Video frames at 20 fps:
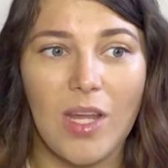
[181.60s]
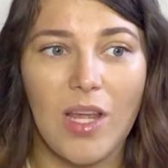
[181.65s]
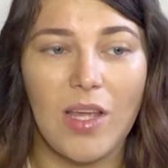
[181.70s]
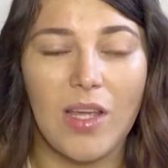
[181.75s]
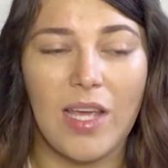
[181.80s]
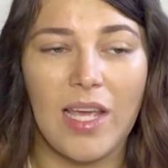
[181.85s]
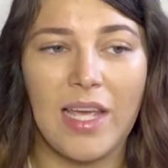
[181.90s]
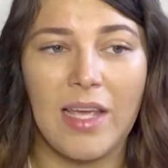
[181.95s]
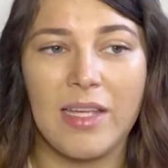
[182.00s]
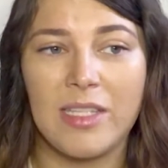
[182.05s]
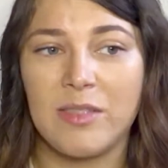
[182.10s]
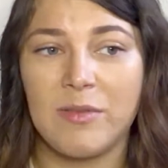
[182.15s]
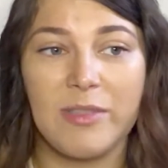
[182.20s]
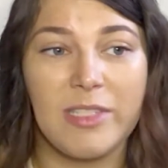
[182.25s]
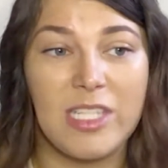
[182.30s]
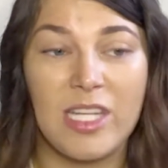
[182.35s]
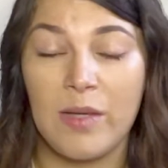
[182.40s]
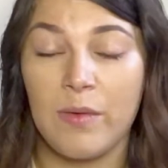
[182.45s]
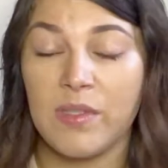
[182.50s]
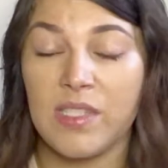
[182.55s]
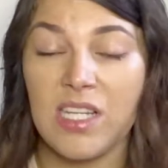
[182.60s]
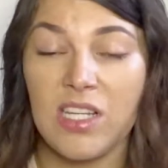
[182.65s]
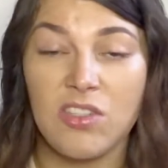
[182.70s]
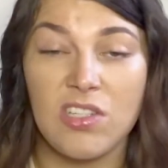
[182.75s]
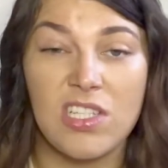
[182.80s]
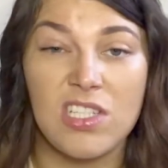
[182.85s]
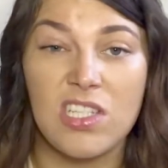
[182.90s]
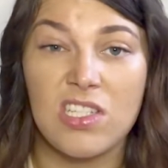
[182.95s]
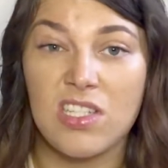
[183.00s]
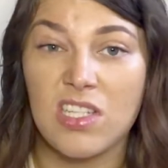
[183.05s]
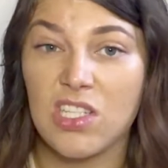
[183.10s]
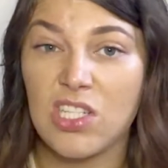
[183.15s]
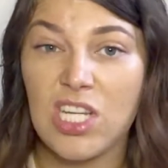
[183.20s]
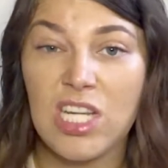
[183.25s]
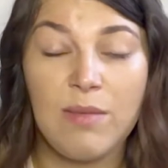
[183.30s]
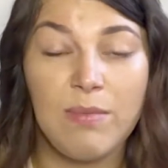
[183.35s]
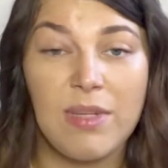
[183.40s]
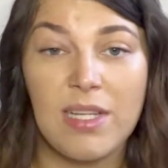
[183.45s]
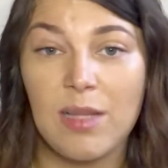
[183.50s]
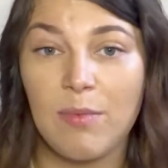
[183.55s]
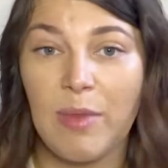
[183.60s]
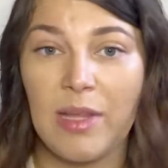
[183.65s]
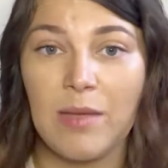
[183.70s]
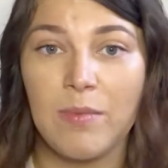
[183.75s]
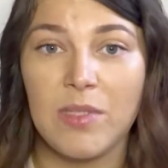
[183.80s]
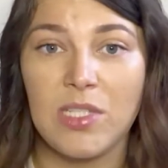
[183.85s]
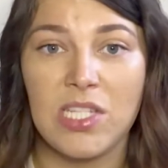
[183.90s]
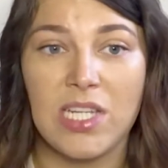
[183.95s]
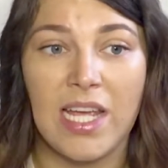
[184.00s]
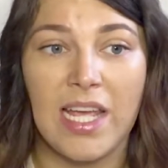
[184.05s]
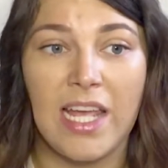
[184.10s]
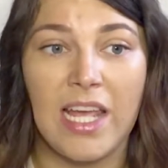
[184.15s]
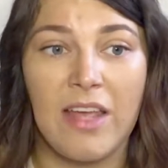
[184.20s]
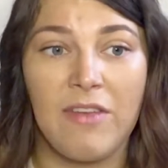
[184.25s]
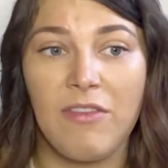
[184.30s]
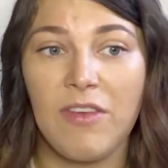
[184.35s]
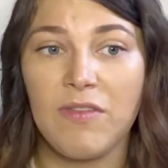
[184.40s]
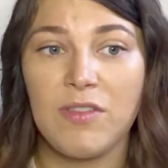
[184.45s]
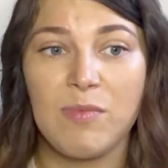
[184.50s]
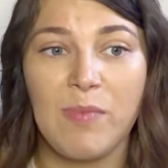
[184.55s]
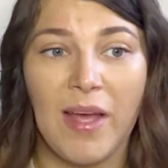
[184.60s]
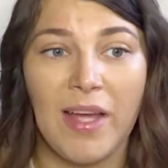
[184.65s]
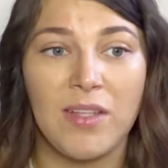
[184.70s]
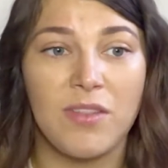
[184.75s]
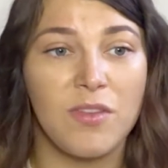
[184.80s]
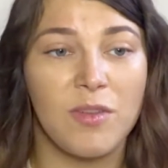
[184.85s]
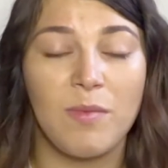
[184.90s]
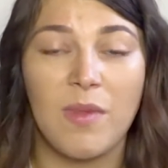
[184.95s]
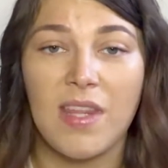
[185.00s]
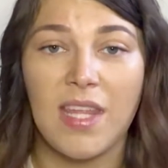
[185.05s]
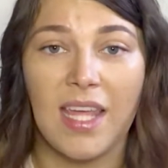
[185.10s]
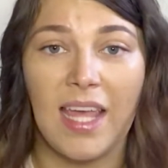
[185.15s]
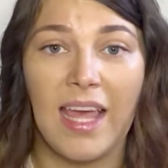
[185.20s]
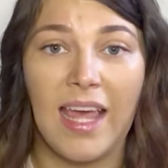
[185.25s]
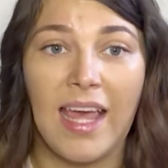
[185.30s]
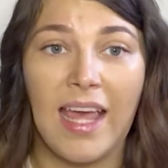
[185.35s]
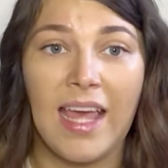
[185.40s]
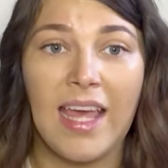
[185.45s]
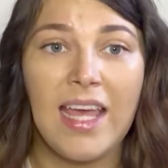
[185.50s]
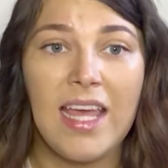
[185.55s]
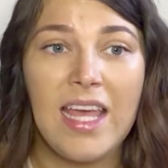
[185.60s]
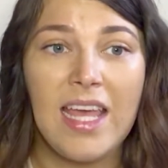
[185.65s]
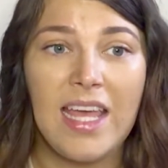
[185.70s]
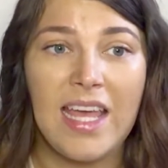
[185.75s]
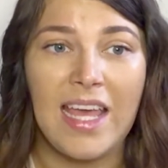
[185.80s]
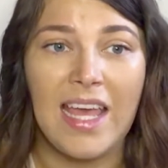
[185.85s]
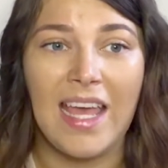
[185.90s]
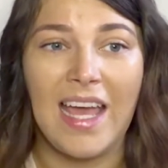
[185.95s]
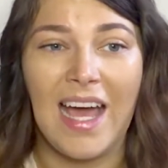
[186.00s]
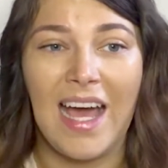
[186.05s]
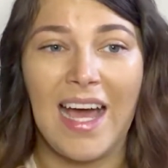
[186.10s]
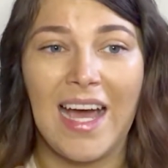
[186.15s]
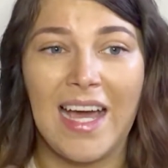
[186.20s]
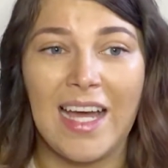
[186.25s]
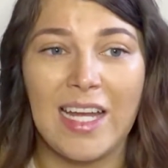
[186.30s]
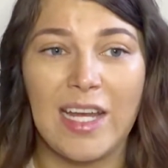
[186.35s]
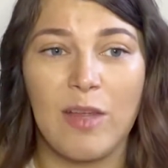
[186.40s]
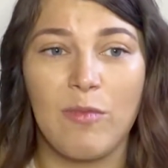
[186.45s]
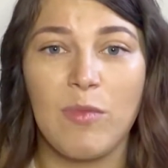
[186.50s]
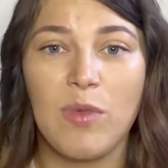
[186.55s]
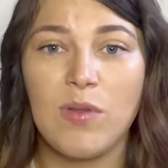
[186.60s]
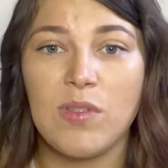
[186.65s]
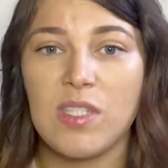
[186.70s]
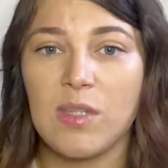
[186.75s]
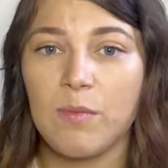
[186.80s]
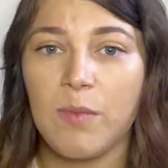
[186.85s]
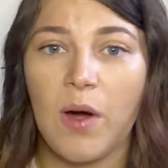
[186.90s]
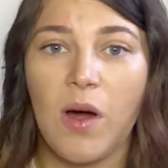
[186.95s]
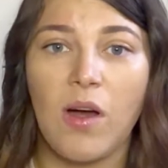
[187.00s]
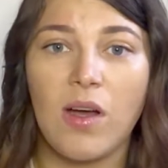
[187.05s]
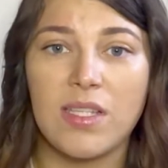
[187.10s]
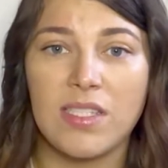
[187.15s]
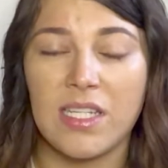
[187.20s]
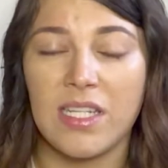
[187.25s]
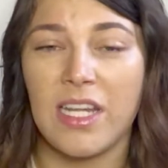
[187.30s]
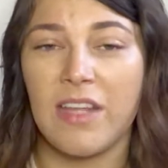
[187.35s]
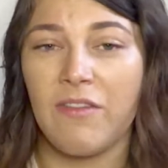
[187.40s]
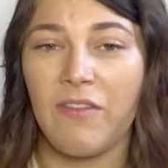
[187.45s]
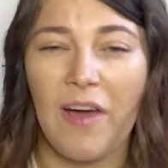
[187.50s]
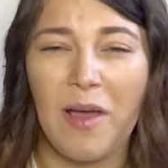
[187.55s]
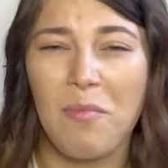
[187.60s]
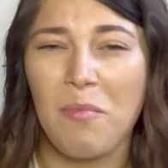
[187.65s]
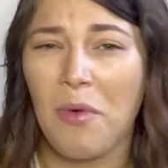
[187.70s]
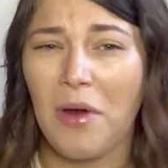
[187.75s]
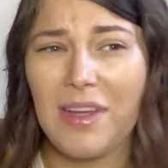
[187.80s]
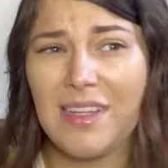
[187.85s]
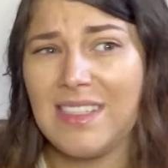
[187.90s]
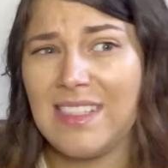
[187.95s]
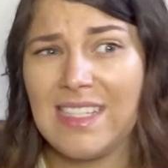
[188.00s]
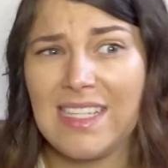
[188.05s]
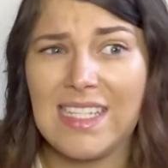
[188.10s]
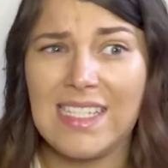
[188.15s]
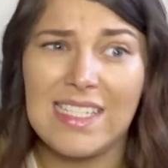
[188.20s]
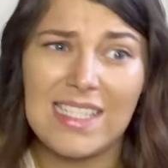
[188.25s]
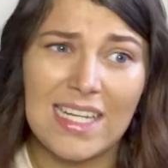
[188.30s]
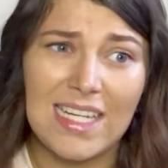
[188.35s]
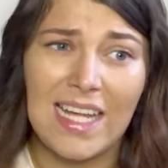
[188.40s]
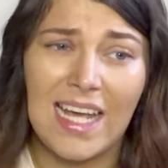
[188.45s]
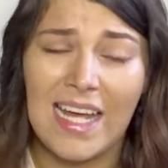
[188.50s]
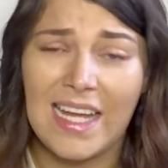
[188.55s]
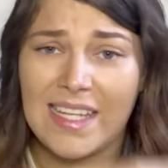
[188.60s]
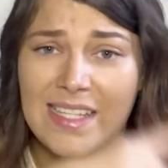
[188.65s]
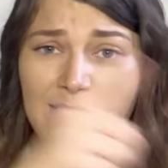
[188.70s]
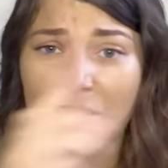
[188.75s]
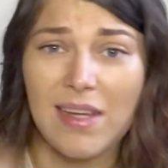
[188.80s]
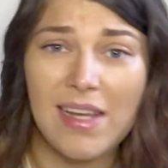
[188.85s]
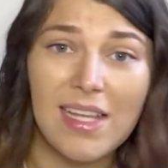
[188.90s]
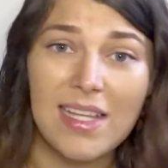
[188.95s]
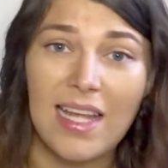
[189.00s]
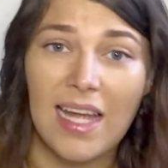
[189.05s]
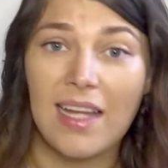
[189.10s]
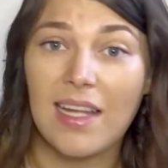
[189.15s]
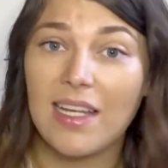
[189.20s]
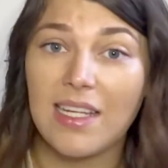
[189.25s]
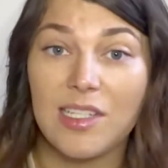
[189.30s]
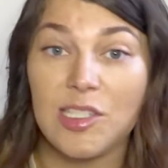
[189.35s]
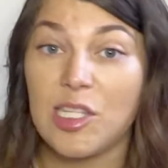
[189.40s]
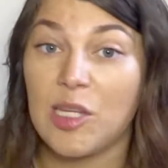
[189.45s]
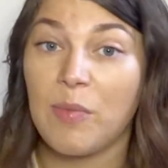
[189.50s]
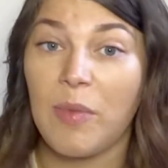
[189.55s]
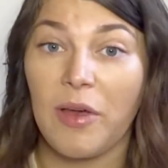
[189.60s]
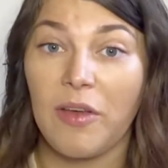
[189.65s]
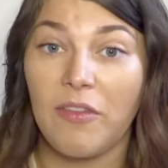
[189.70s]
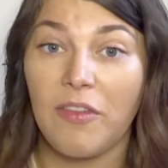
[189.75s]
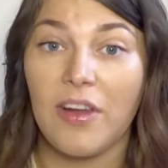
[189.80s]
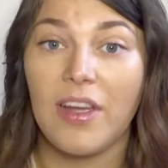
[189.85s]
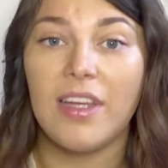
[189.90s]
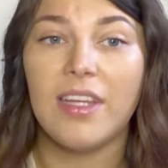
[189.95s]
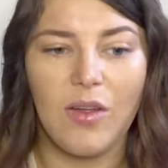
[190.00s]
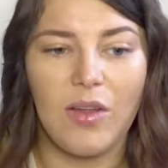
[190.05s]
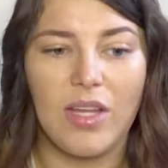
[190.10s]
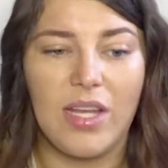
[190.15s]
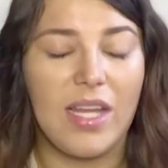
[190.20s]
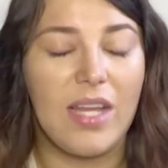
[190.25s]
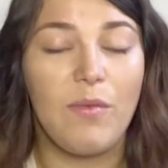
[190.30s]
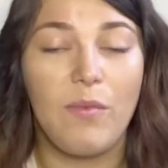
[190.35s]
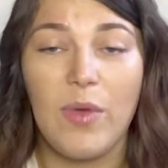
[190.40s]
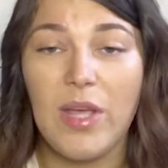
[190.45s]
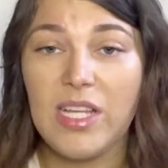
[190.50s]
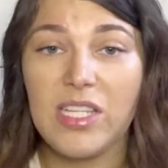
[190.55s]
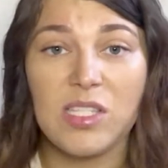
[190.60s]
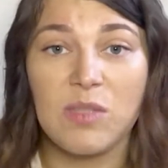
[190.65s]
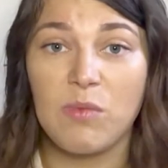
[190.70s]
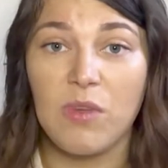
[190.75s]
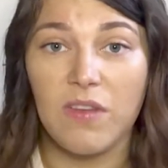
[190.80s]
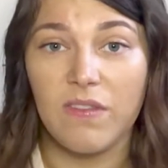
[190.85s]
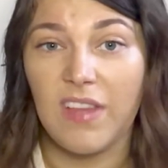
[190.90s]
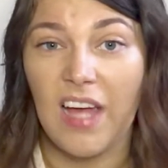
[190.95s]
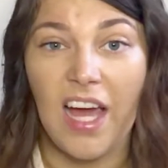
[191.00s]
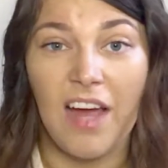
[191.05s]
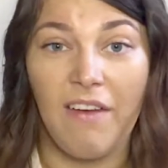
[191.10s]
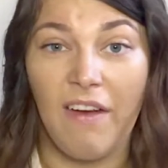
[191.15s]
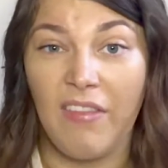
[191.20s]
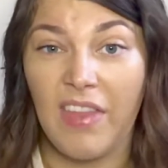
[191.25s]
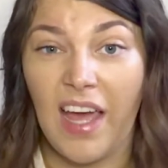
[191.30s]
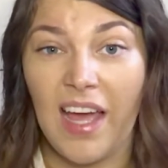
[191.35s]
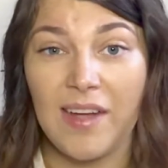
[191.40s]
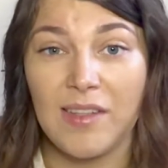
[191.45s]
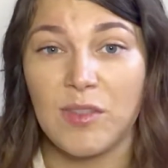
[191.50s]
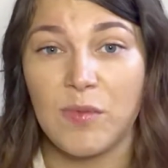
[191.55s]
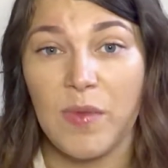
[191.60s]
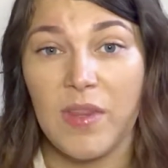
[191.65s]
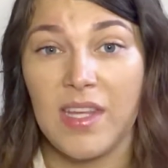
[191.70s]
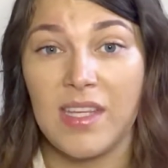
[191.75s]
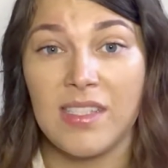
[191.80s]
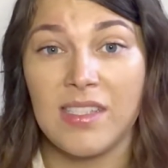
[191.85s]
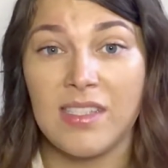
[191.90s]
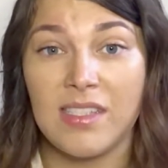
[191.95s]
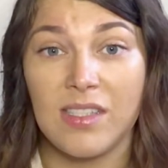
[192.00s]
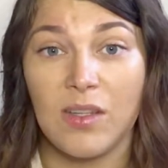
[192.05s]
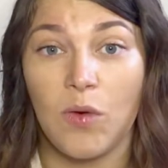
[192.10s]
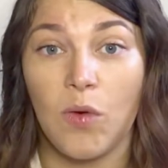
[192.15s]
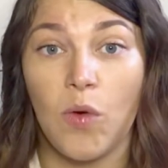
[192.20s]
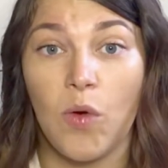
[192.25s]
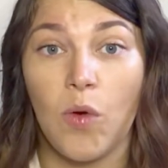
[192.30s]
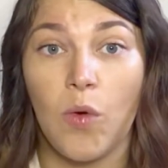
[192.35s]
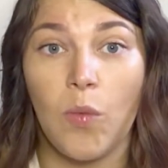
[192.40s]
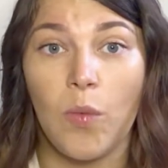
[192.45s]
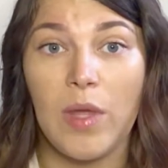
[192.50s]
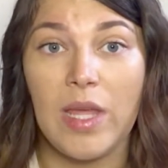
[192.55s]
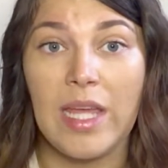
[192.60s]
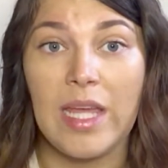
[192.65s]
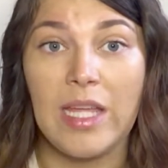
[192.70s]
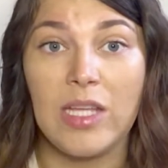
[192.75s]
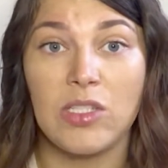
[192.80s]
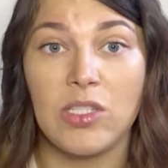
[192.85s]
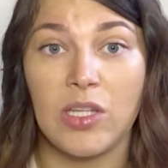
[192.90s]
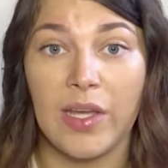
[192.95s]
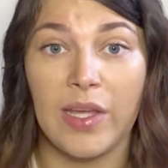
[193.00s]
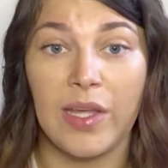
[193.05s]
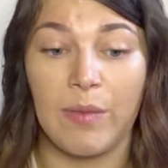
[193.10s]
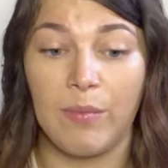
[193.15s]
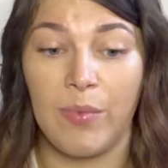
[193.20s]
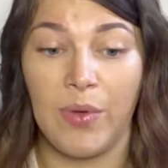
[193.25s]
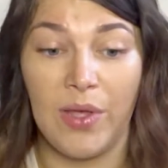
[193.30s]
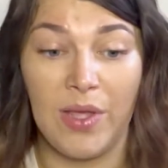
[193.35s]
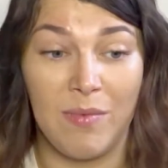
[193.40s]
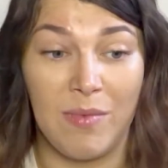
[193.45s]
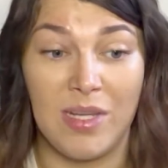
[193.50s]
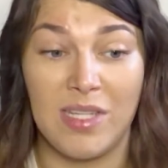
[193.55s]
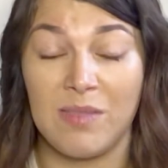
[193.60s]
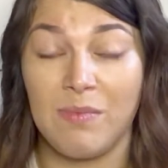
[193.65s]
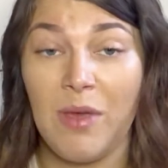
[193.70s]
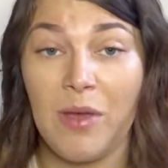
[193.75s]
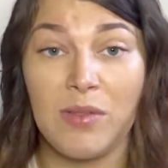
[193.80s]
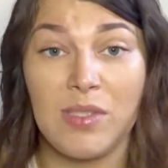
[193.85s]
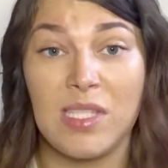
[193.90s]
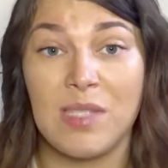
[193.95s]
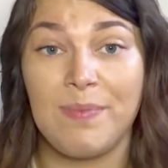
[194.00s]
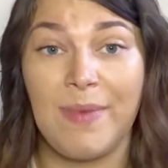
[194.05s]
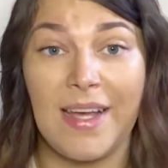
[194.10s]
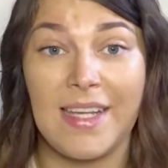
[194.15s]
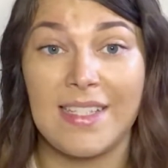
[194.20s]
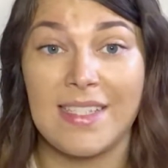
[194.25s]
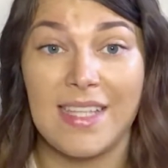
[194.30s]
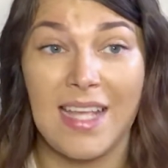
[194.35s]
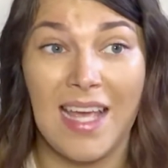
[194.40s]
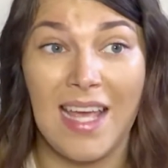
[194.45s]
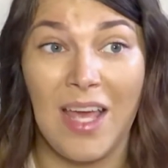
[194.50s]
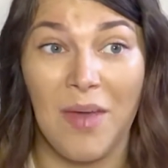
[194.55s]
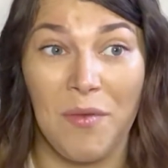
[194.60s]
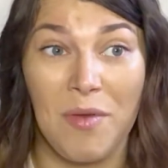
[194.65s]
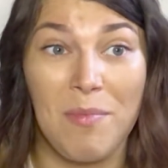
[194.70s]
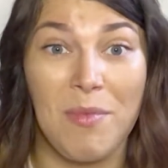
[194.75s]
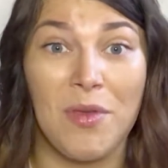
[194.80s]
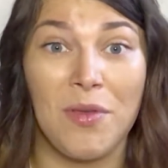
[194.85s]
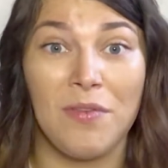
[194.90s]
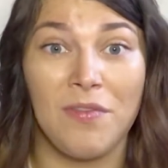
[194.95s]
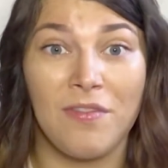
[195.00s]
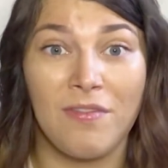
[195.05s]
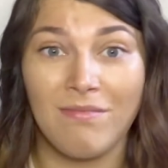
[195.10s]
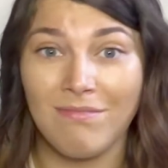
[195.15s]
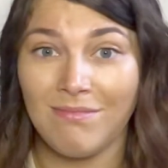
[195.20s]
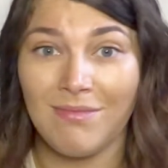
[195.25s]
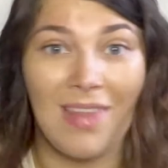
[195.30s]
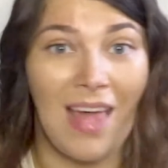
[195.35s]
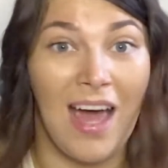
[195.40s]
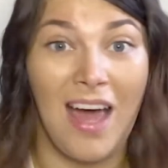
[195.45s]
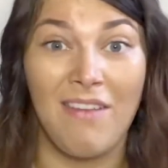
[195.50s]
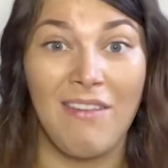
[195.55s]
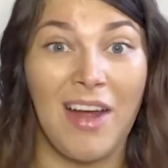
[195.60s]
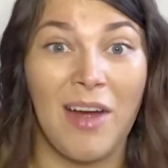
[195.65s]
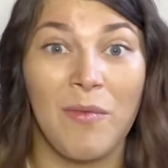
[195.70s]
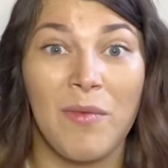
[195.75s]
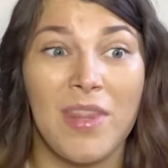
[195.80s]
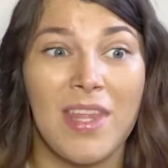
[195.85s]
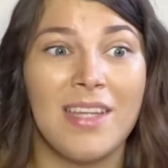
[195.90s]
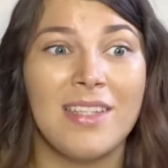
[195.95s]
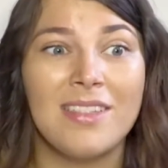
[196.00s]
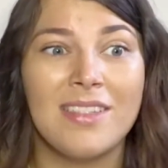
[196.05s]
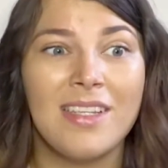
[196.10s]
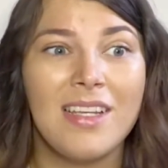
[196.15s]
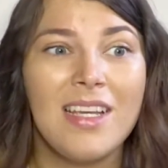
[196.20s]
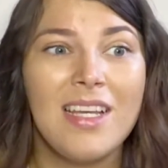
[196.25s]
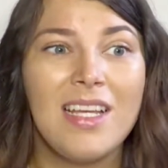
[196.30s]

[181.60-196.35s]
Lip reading: It was literally just a cheap little baby chair, £50 from Motherhood. It had a music box and it vibrated and it had some little dangly sheep over it. We just moved that around the house with us, or we put him in his Moses basket and we moved that around with us.